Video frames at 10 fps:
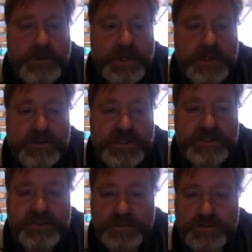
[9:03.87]
And
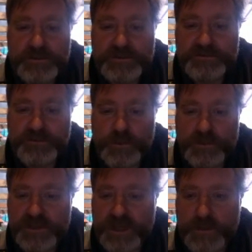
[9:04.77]
these are used for
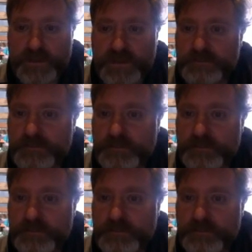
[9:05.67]
watching our weather